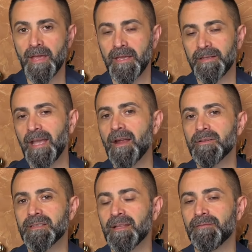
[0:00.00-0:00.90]
It
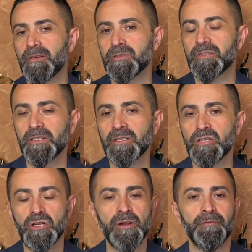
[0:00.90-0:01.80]
carries that very
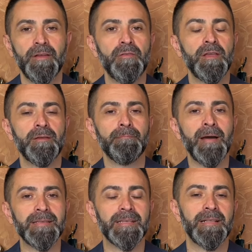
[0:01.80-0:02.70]
signature very
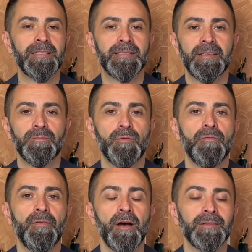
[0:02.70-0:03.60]
masculine scent
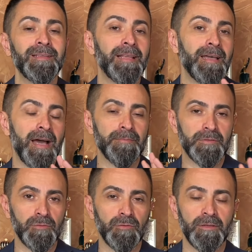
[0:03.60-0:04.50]
profile that I
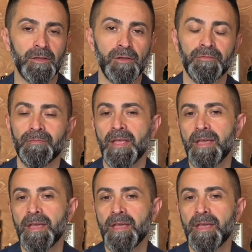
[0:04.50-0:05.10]
absolutely love.